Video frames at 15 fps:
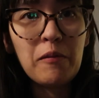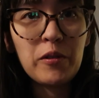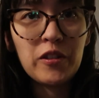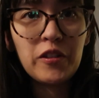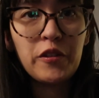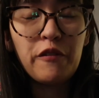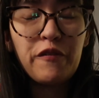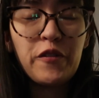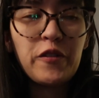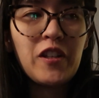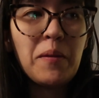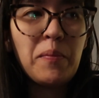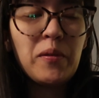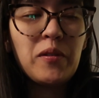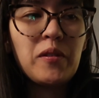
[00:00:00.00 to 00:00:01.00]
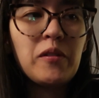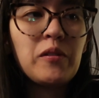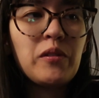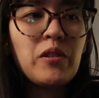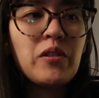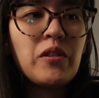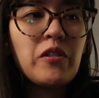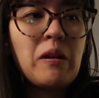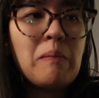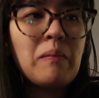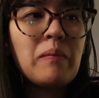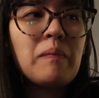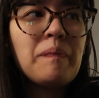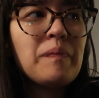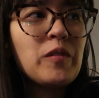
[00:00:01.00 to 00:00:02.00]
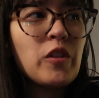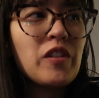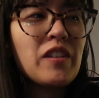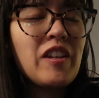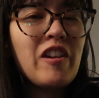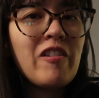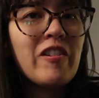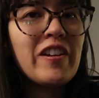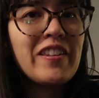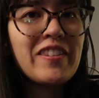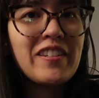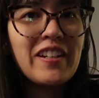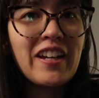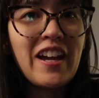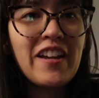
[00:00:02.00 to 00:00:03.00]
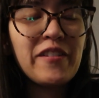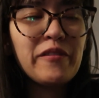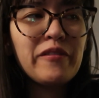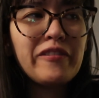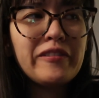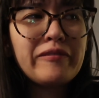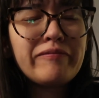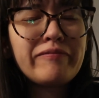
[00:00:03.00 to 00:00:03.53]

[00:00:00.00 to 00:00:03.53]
I'm just on the first episode, so I'm just curious to kind of